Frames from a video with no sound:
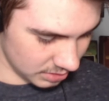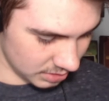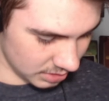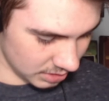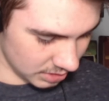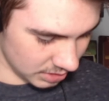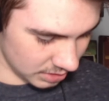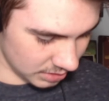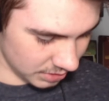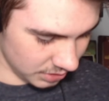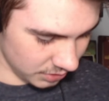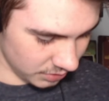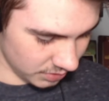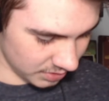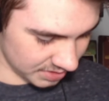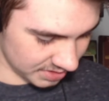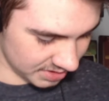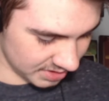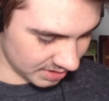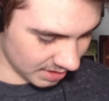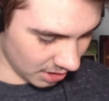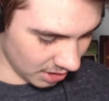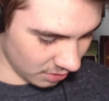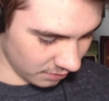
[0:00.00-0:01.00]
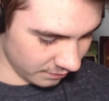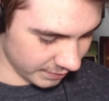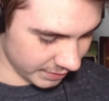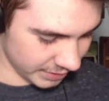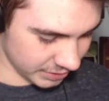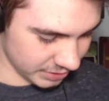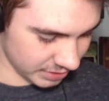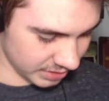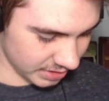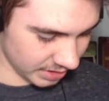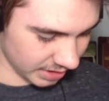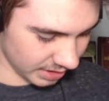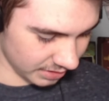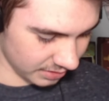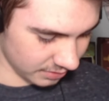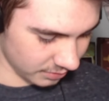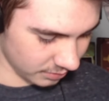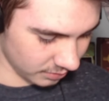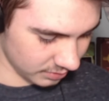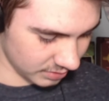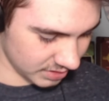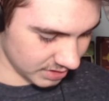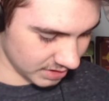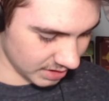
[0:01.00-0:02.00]
Uh, you can salvage, and then
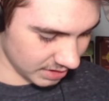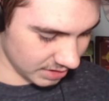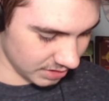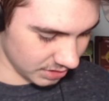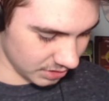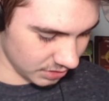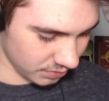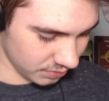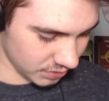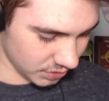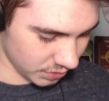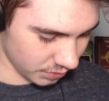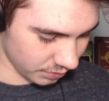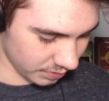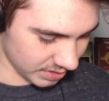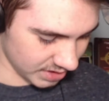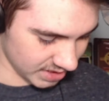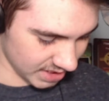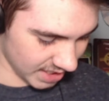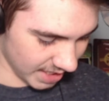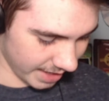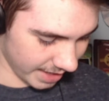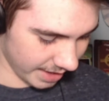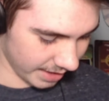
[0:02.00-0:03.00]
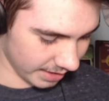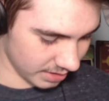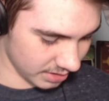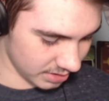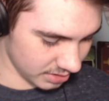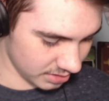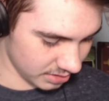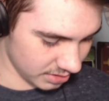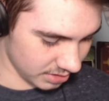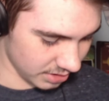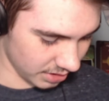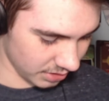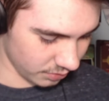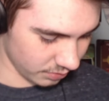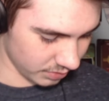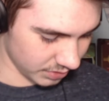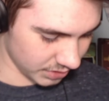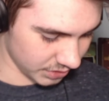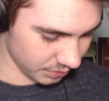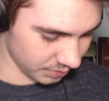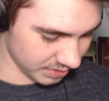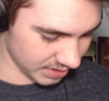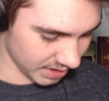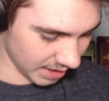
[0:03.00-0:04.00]
I'll send you to attack. The other one
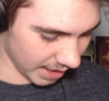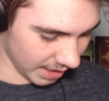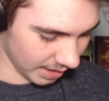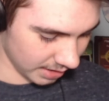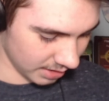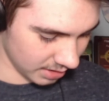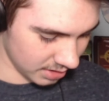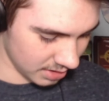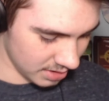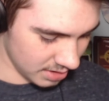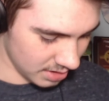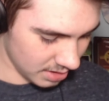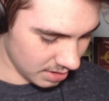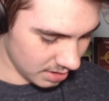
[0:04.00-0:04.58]
to attack.